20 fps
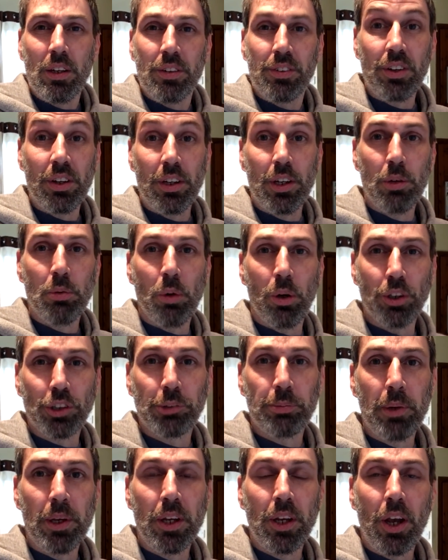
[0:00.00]
tell you what's
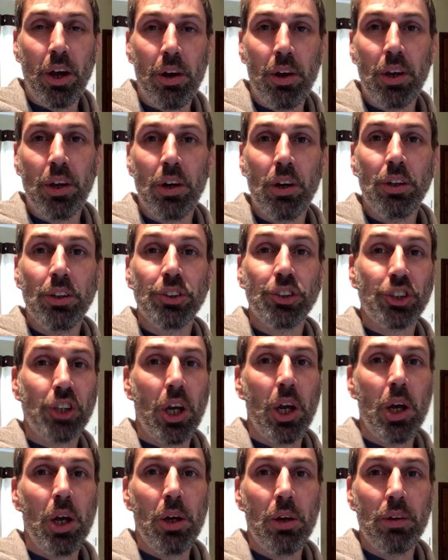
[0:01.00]
been going on.
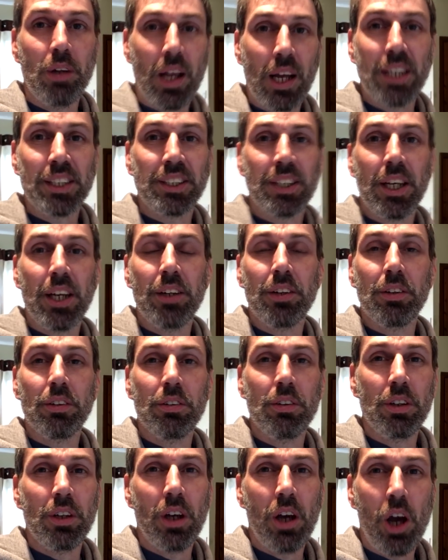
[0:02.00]
So like I said,
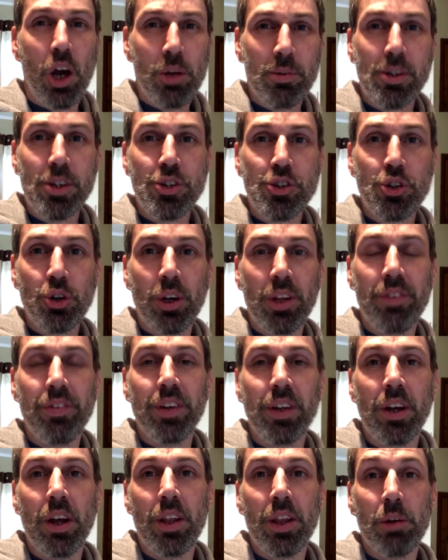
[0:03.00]
I hope you enjoy the
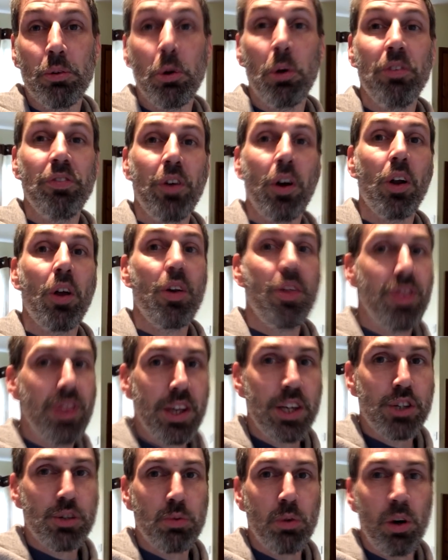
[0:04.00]
video that will follow
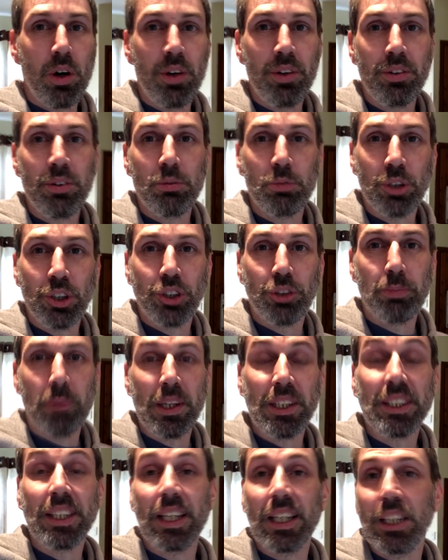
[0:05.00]
this one, which
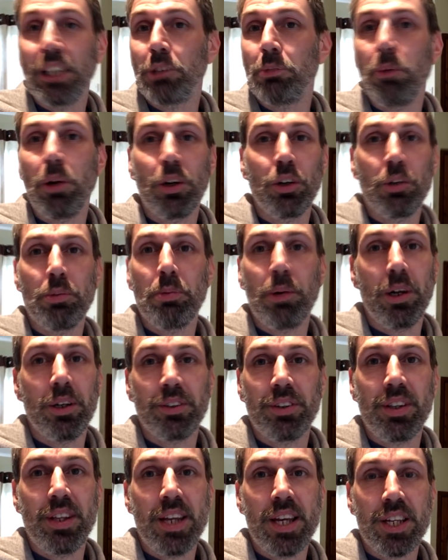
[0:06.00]
basically is my goodbye
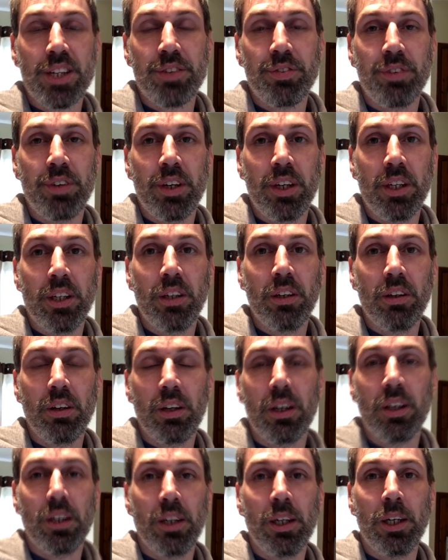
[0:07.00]
to the SV.
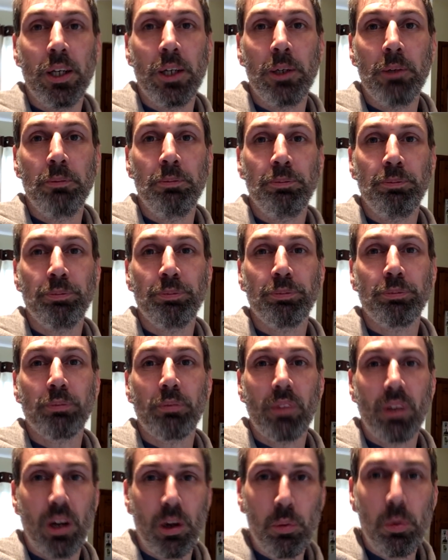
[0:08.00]

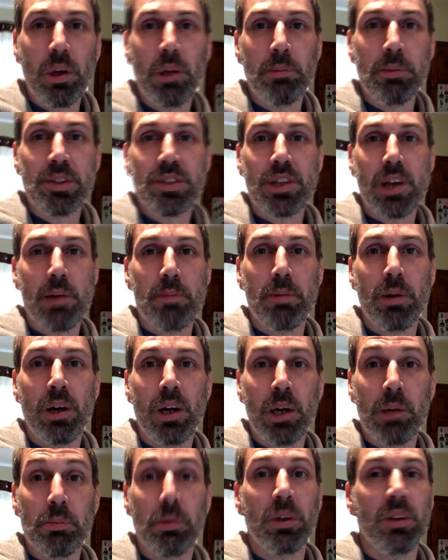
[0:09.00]
I will miss that
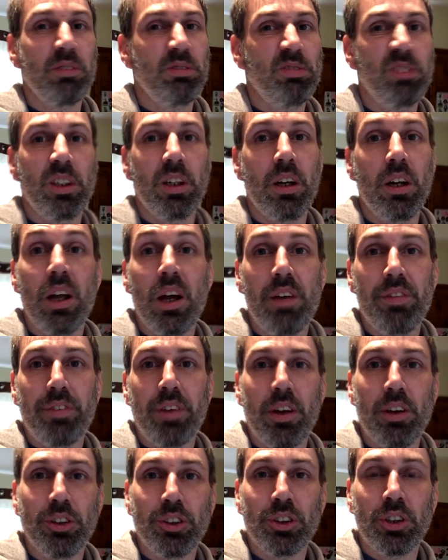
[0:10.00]
bike, but you know, life
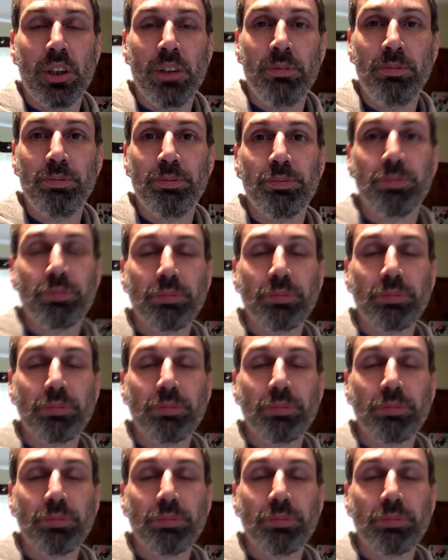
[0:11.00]
goes on.